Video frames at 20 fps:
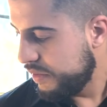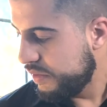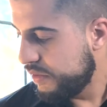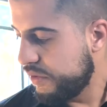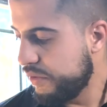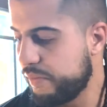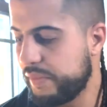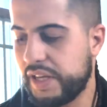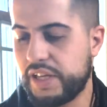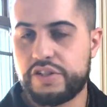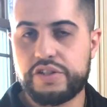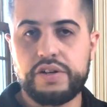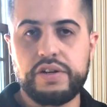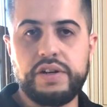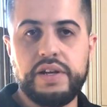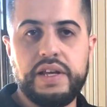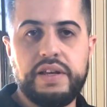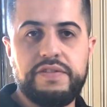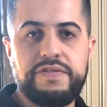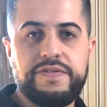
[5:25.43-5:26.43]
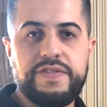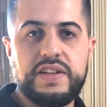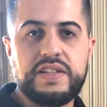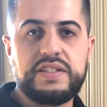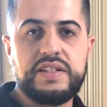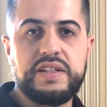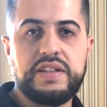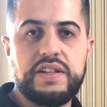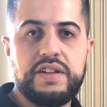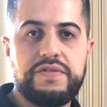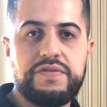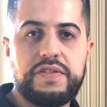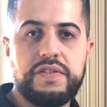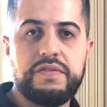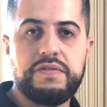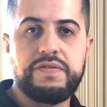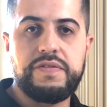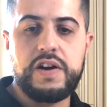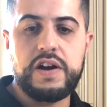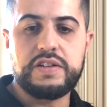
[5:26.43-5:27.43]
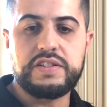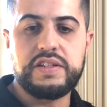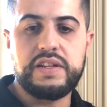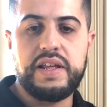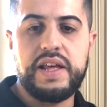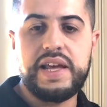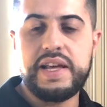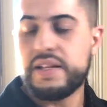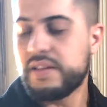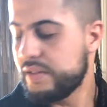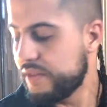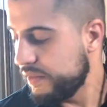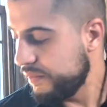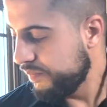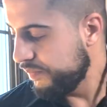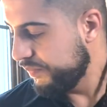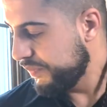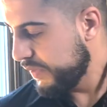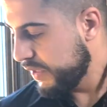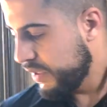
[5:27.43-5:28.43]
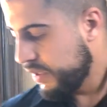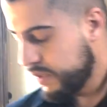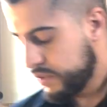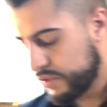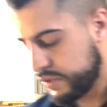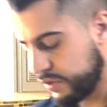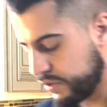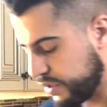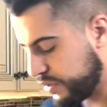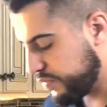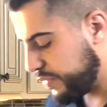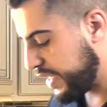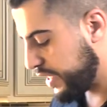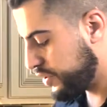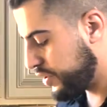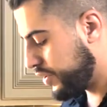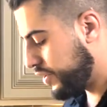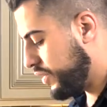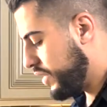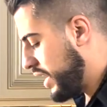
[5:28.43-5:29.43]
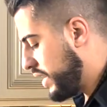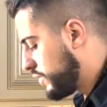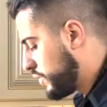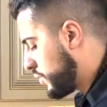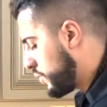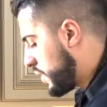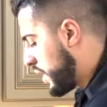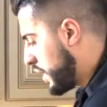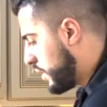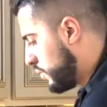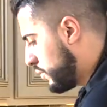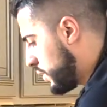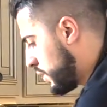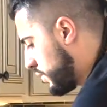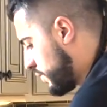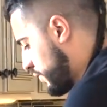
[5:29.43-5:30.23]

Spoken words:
to make sure it fits in different faucet heads. So just make sure you have the right one